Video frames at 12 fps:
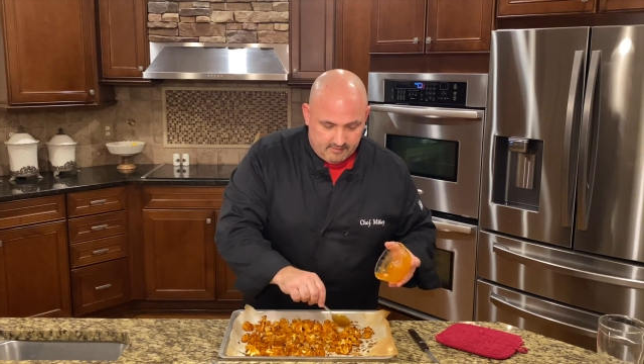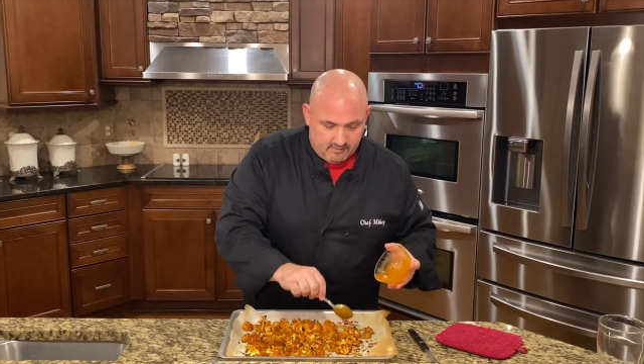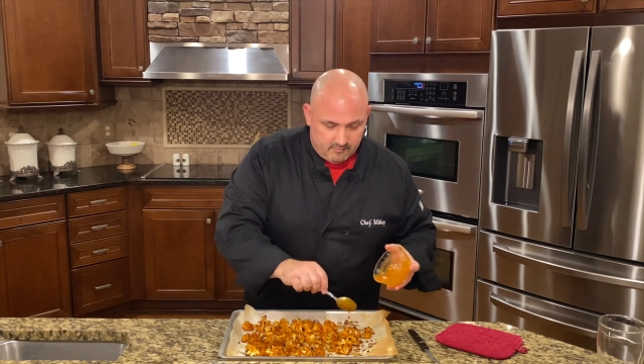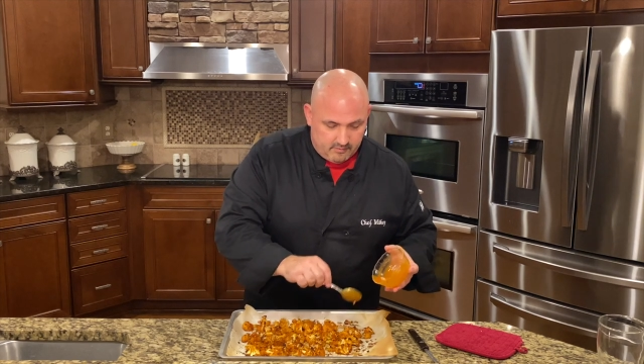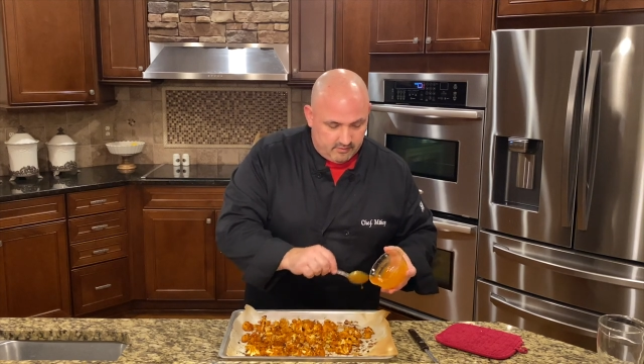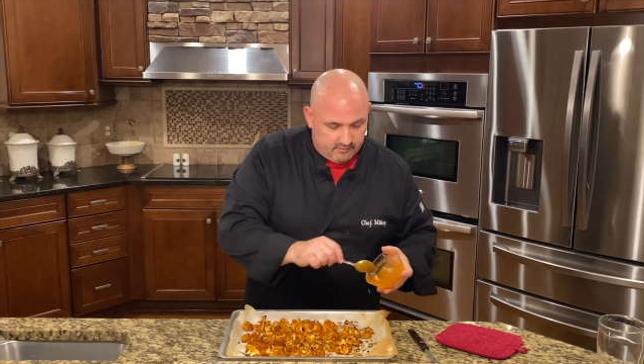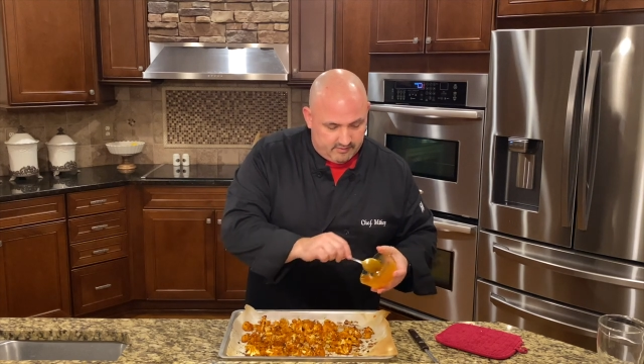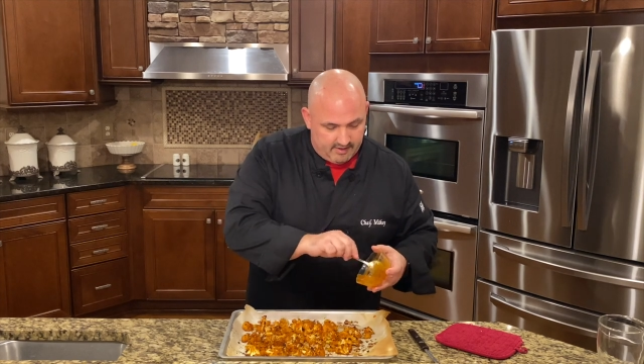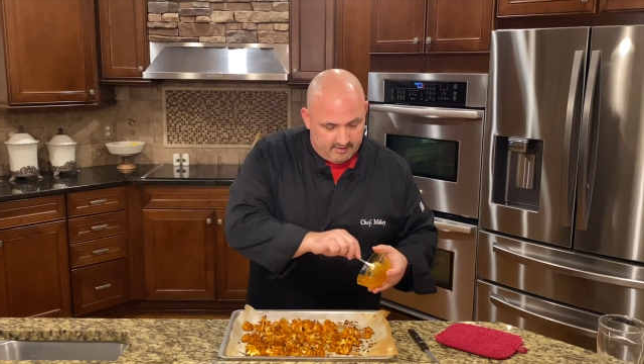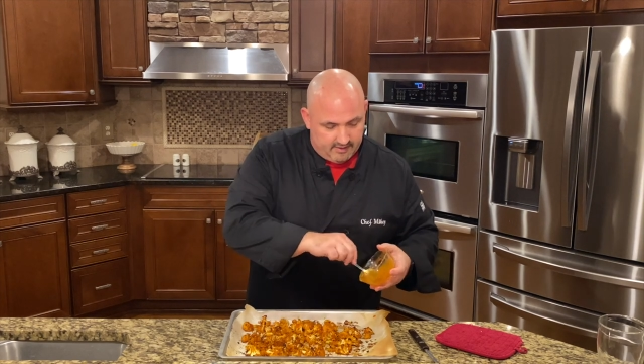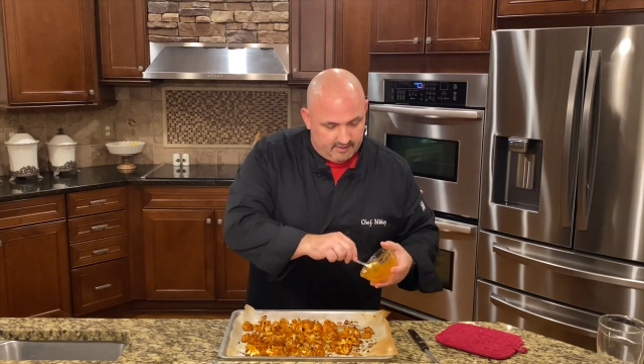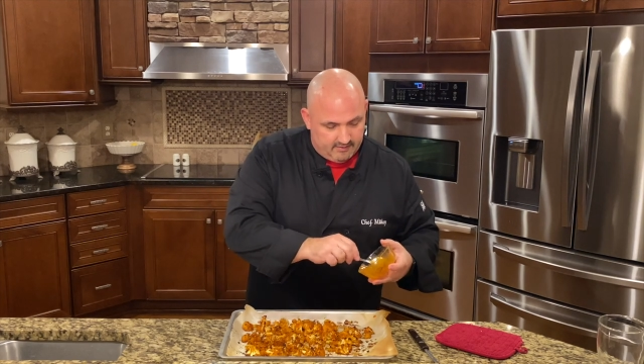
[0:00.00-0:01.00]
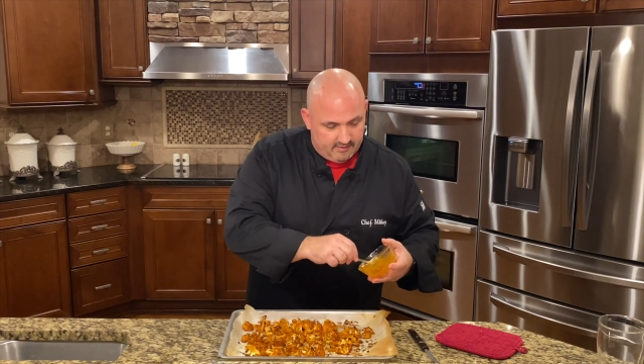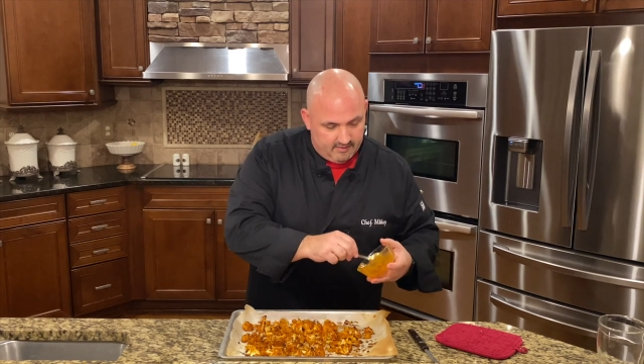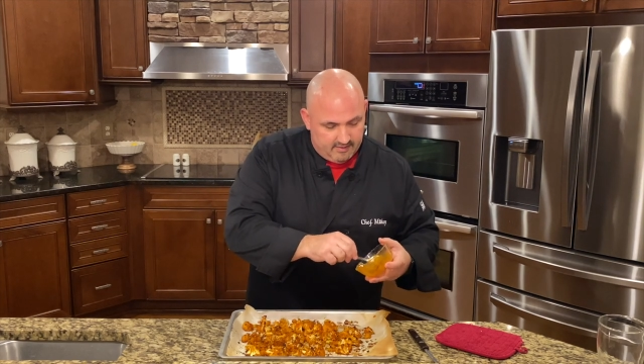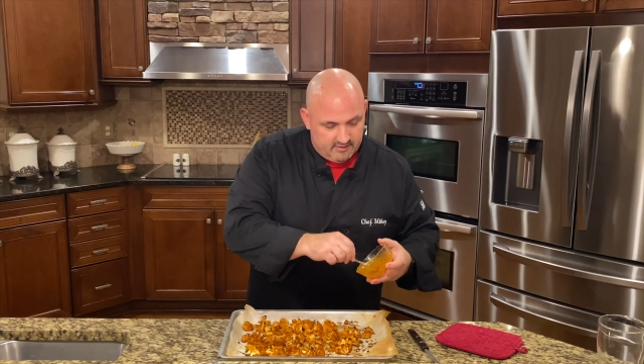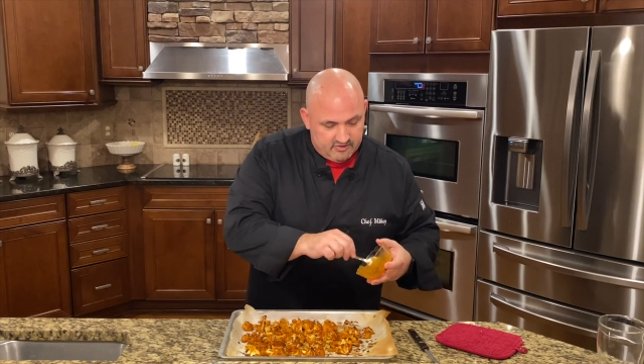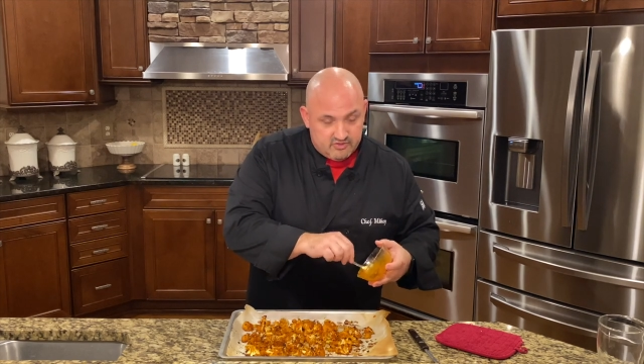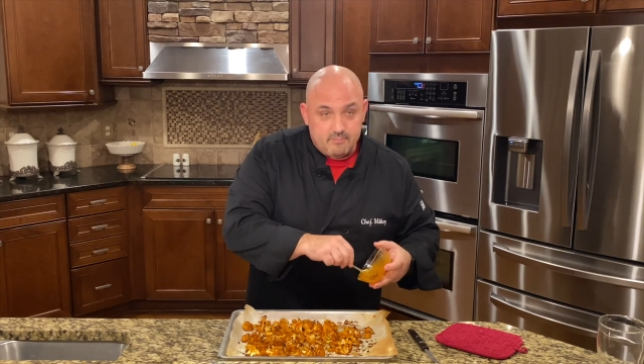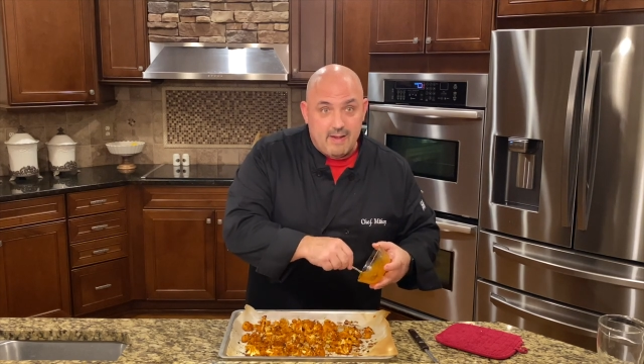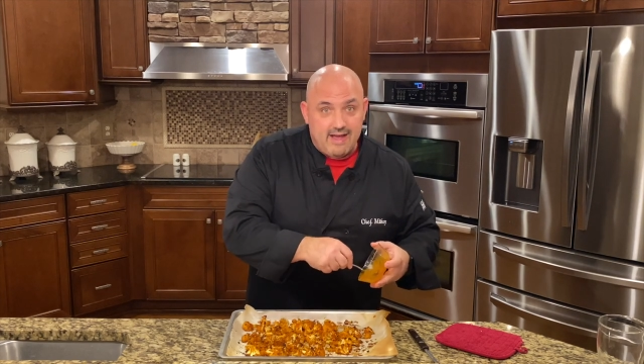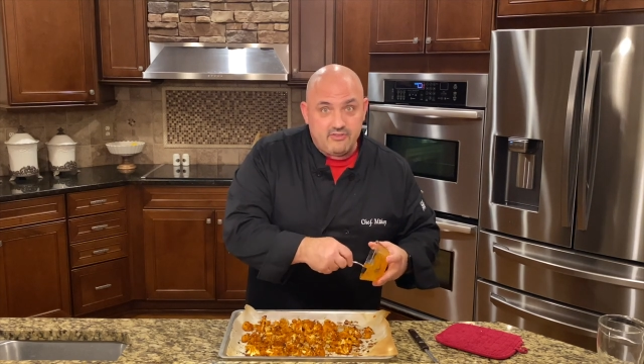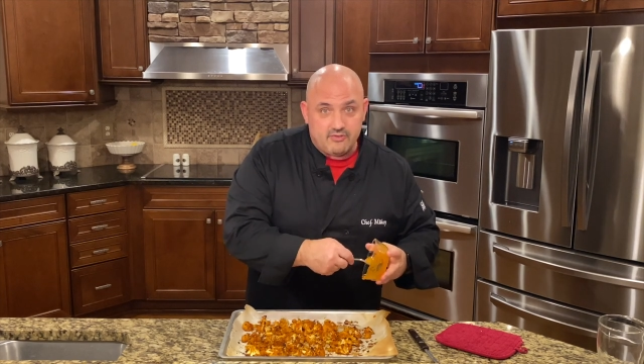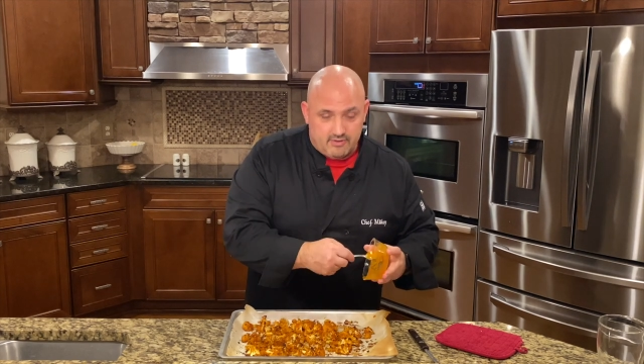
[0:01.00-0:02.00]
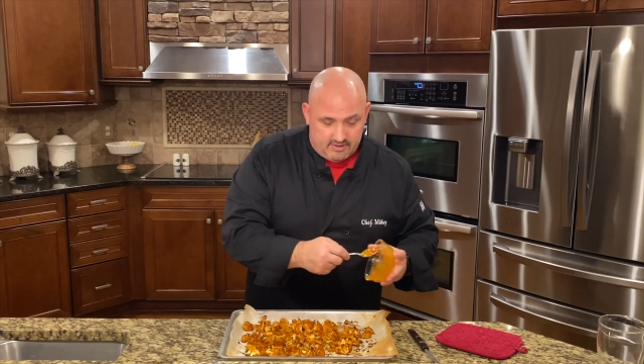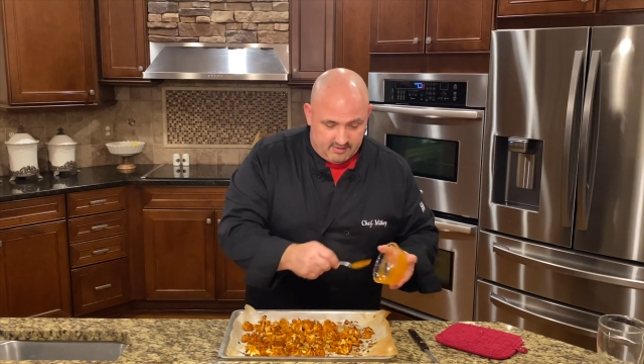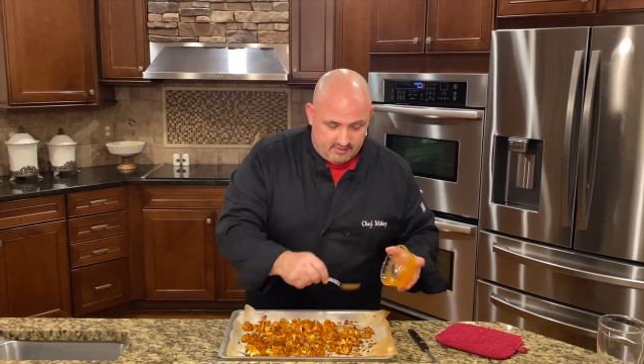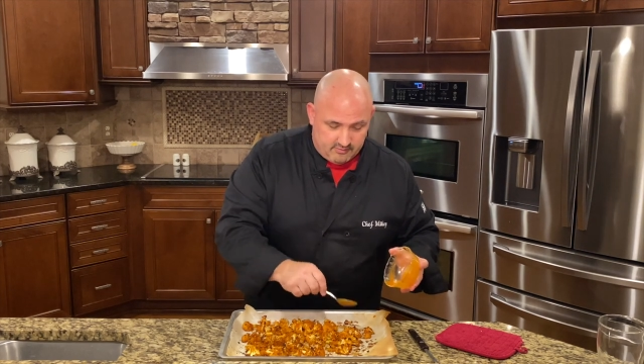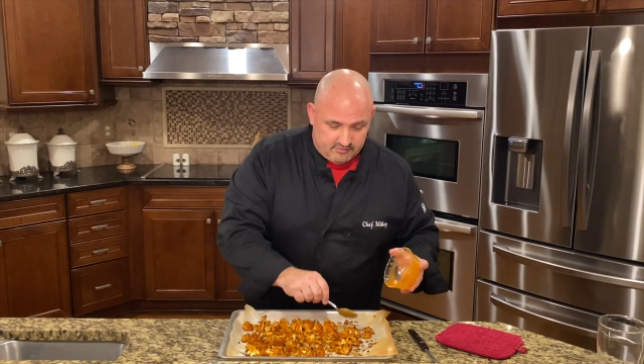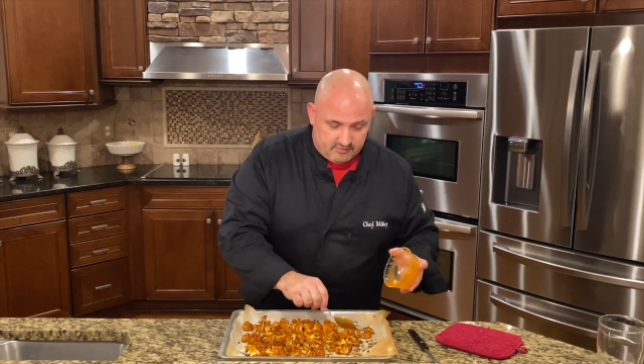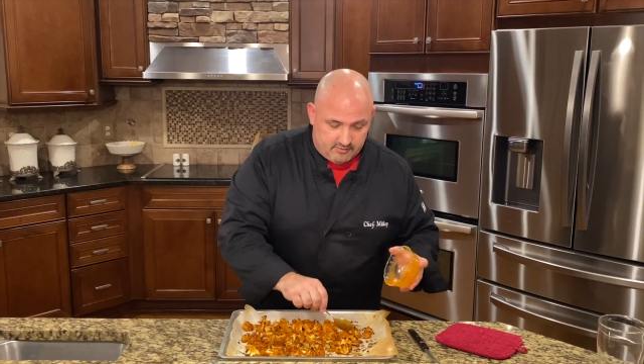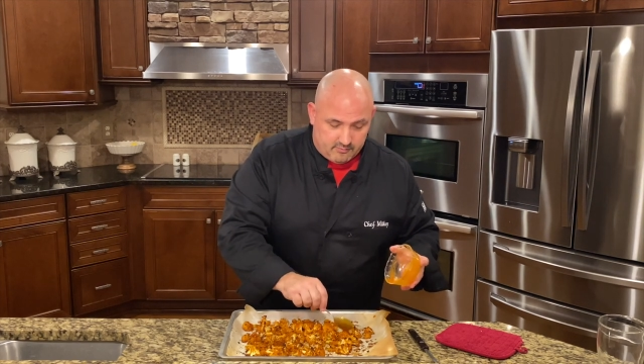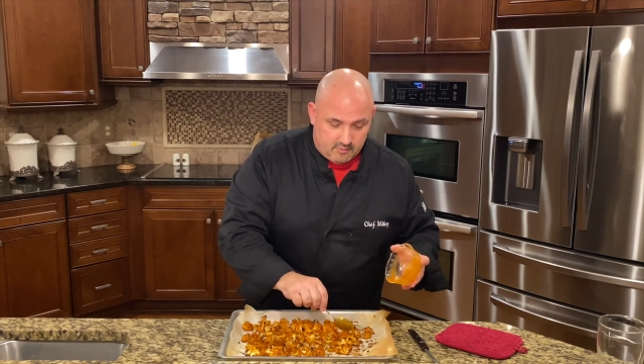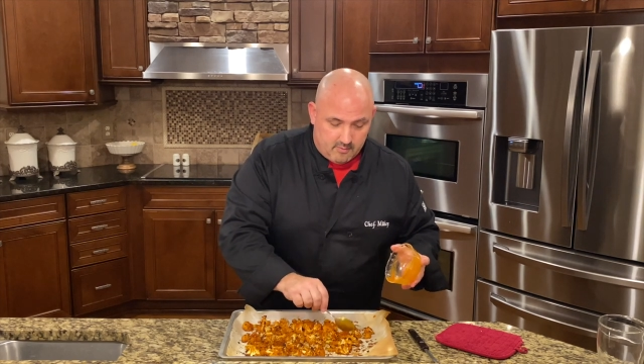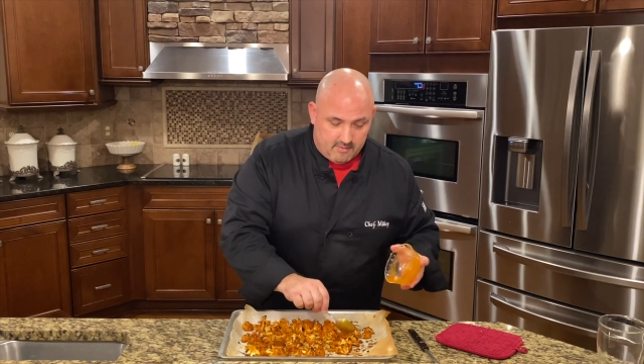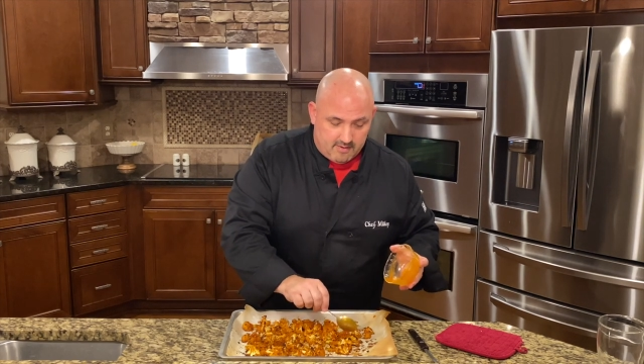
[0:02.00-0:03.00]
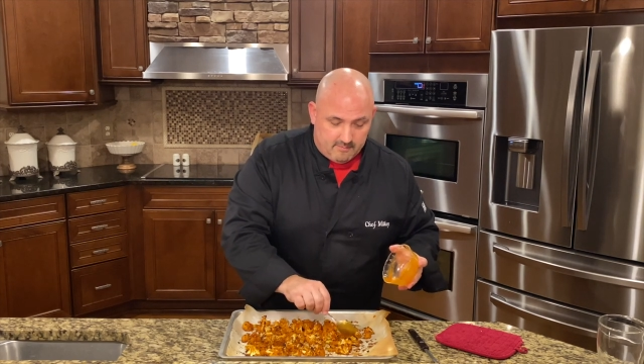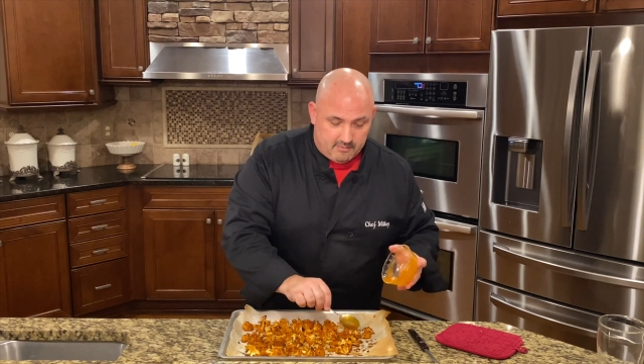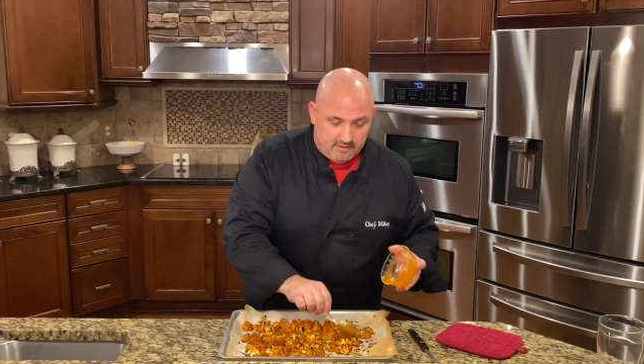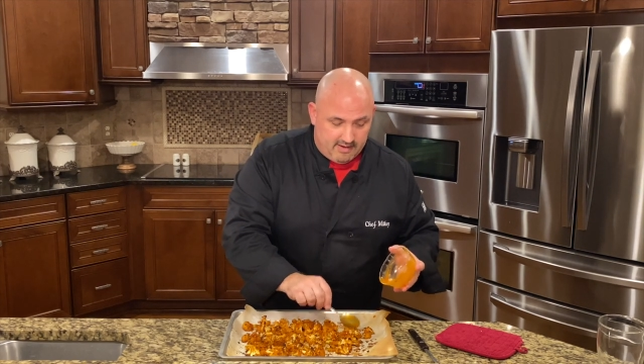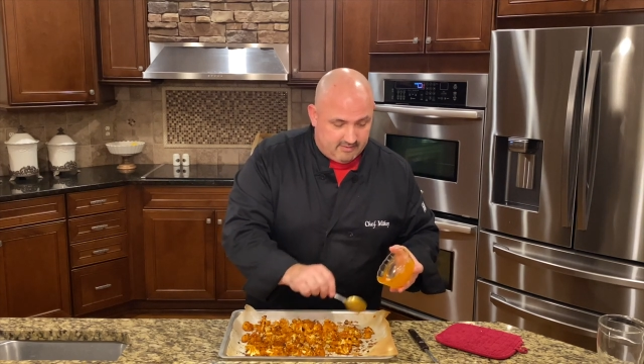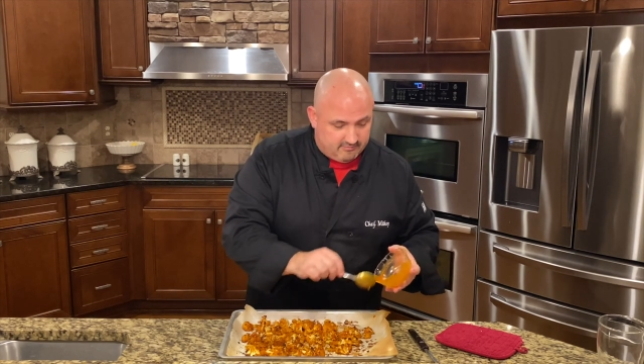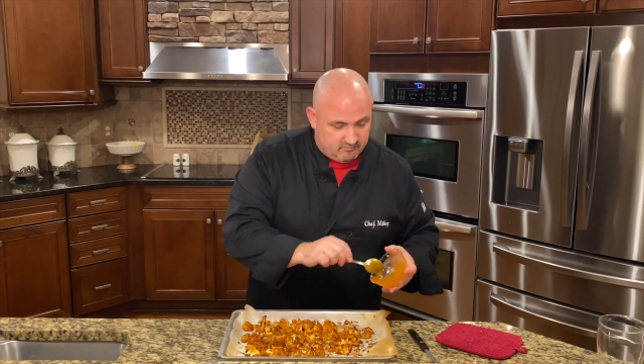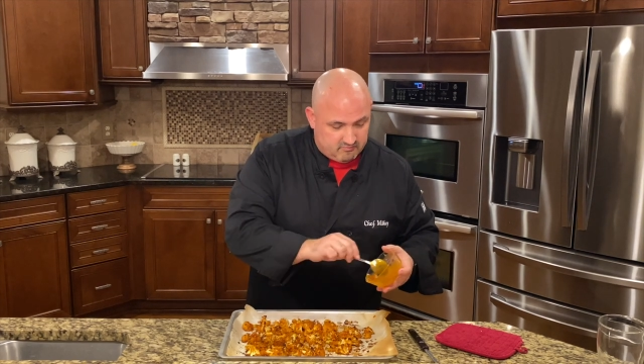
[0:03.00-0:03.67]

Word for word: We're gonna take a spatula and then we're just gonna throw them on a plate,